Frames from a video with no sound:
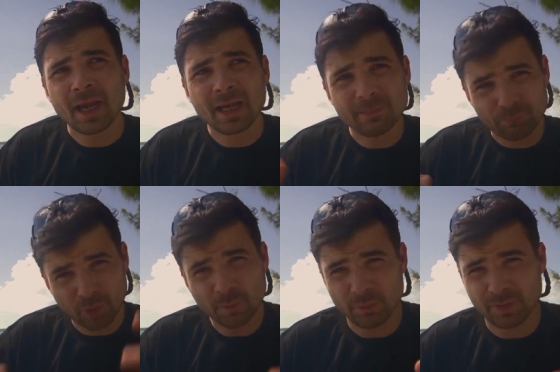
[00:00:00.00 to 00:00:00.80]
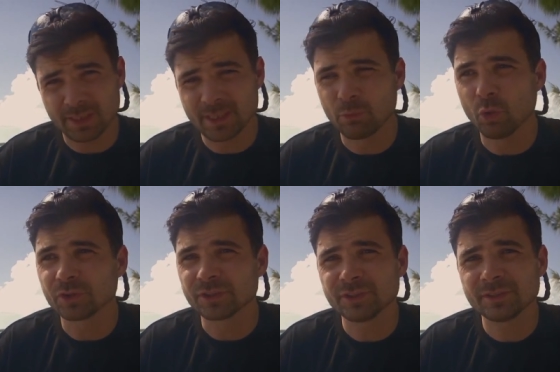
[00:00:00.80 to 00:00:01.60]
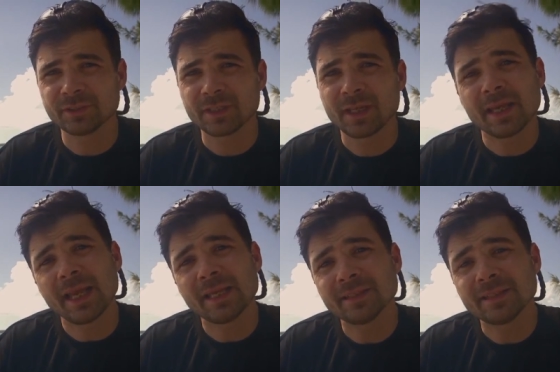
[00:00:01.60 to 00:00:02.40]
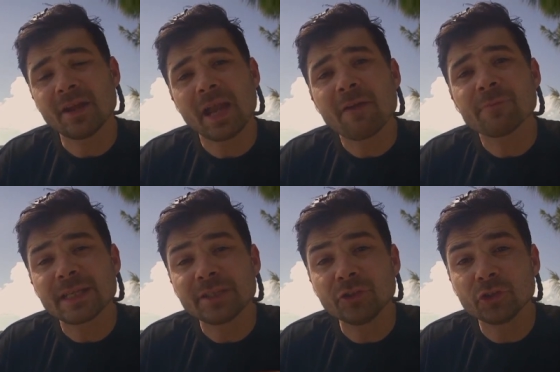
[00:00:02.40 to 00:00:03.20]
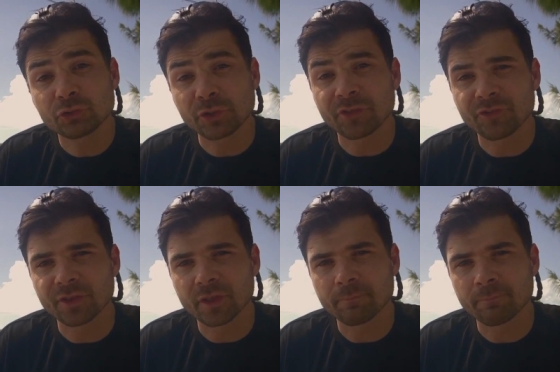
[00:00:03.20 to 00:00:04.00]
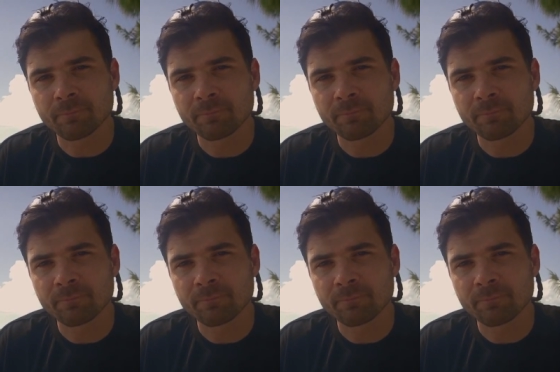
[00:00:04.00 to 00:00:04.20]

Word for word: And the problem with clear waters is they don't have many nutrients in them.